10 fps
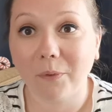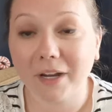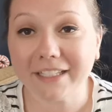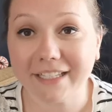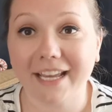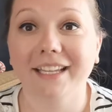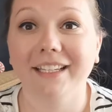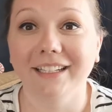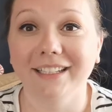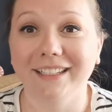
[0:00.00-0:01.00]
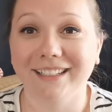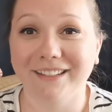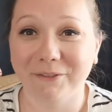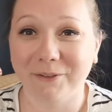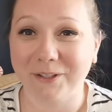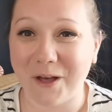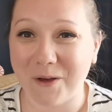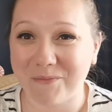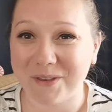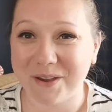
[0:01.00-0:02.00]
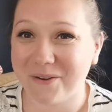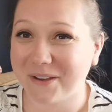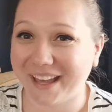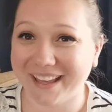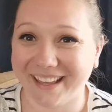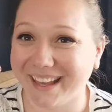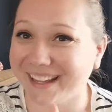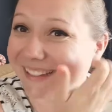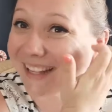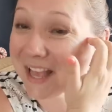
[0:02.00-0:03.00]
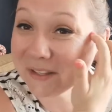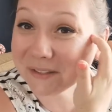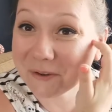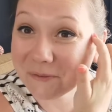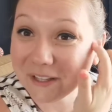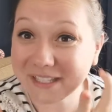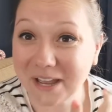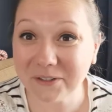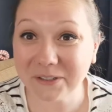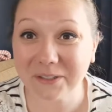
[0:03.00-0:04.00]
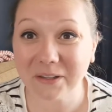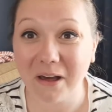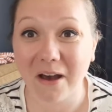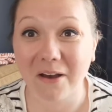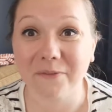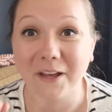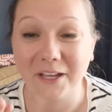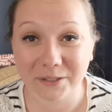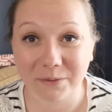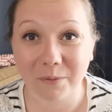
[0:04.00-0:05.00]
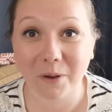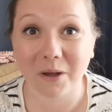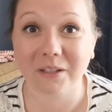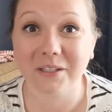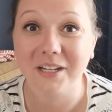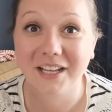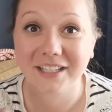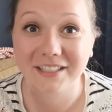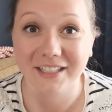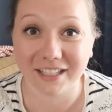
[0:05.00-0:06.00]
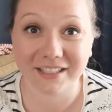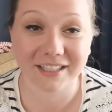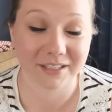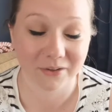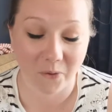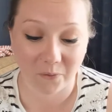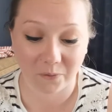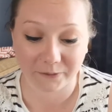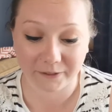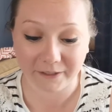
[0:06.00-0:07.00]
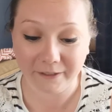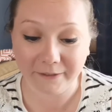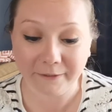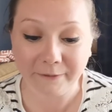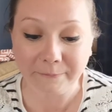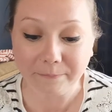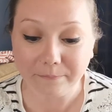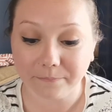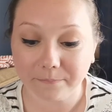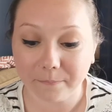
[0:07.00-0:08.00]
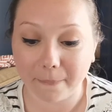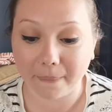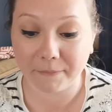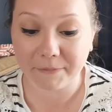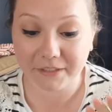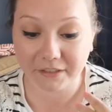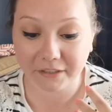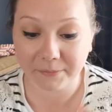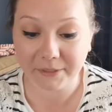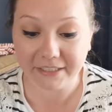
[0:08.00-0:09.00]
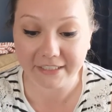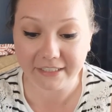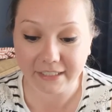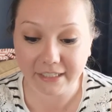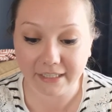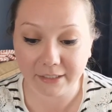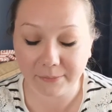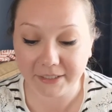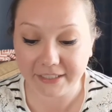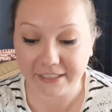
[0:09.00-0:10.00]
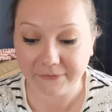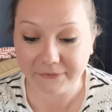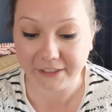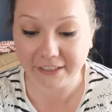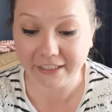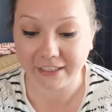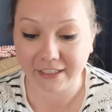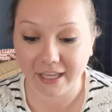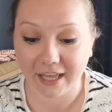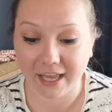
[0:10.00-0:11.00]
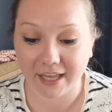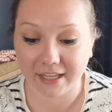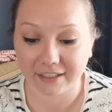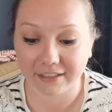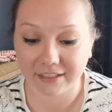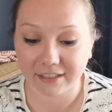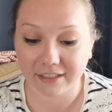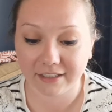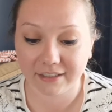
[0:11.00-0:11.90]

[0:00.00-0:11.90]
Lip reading: One day we'll all be okay again. So if I sound a little off, I do apologize. It's this cold. I'm still a little bit snuffly and